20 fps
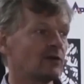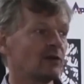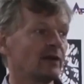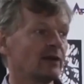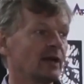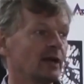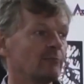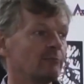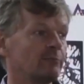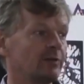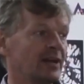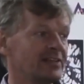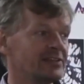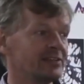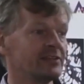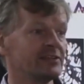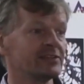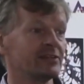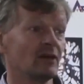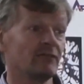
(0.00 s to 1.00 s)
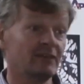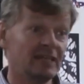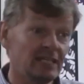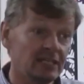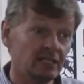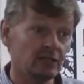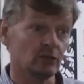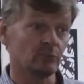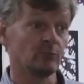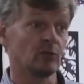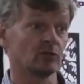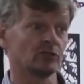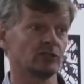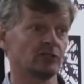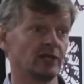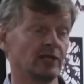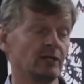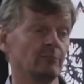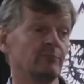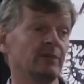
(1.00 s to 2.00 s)
a strong presence of Indian
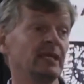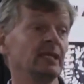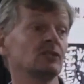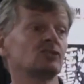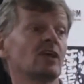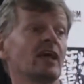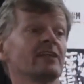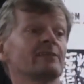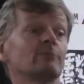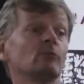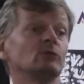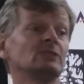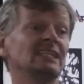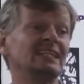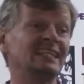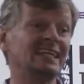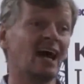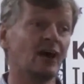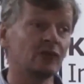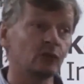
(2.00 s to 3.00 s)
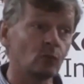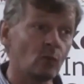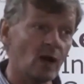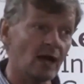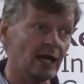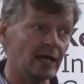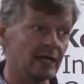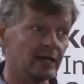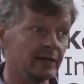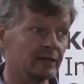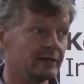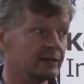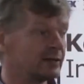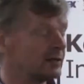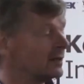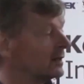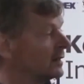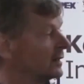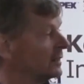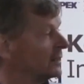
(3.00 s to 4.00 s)
pottery being transported the other way.
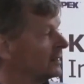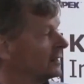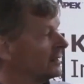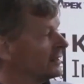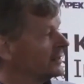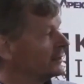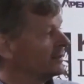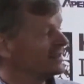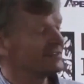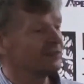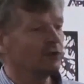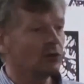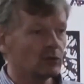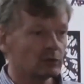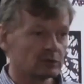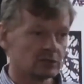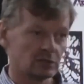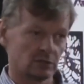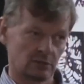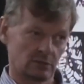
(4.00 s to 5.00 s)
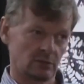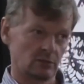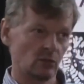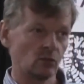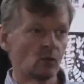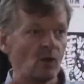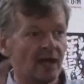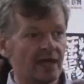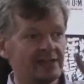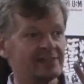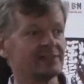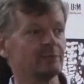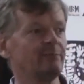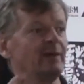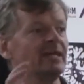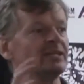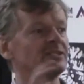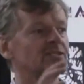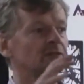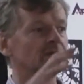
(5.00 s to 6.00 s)
So it's not always
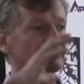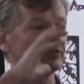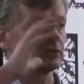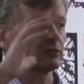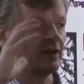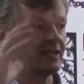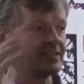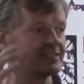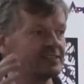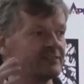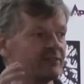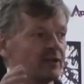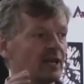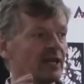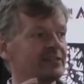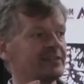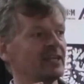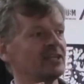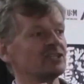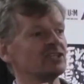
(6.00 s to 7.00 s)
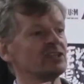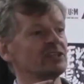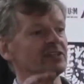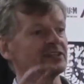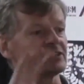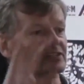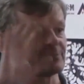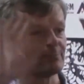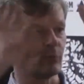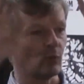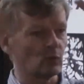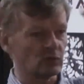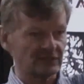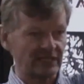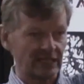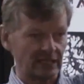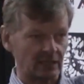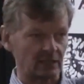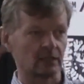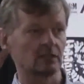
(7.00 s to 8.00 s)
a picture of the great civilizations
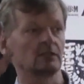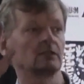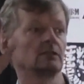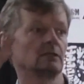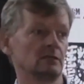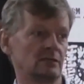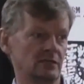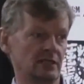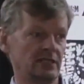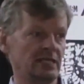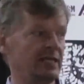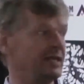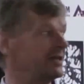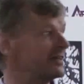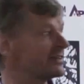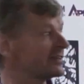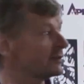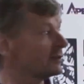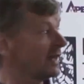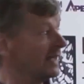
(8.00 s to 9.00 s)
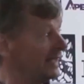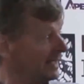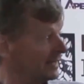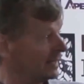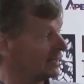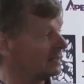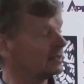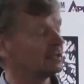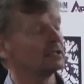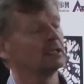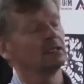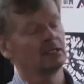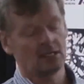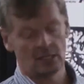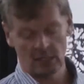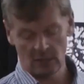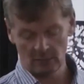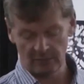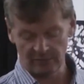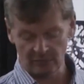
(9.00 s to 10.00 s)
exporting to the east. Here,
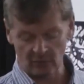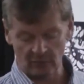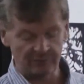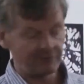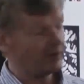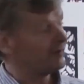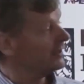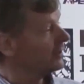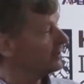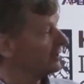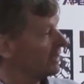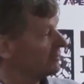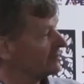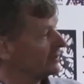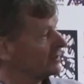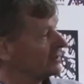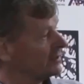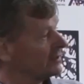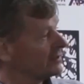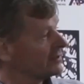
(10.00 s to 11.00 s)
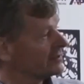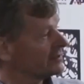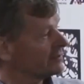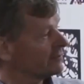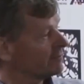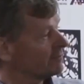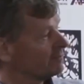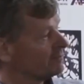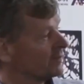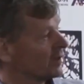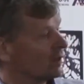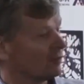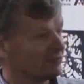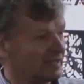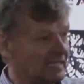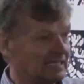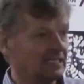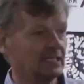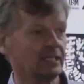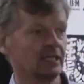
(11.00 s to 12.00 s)
we've got very good evidence
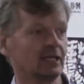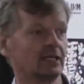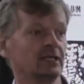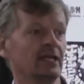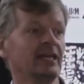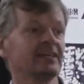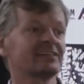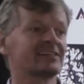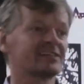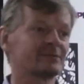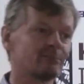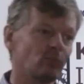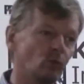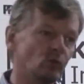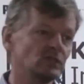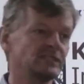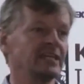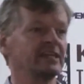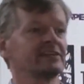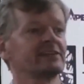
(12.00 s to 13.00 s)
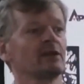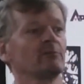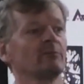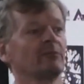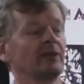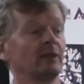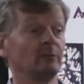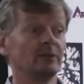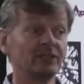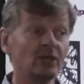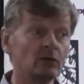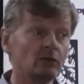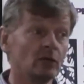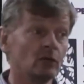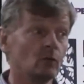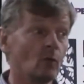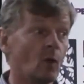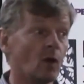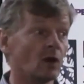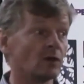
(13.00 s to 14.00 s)
of India exporting something. We don't
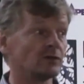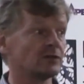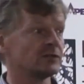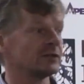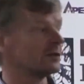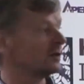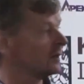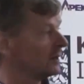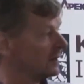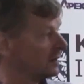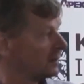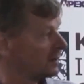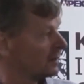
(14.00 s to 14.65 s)
know what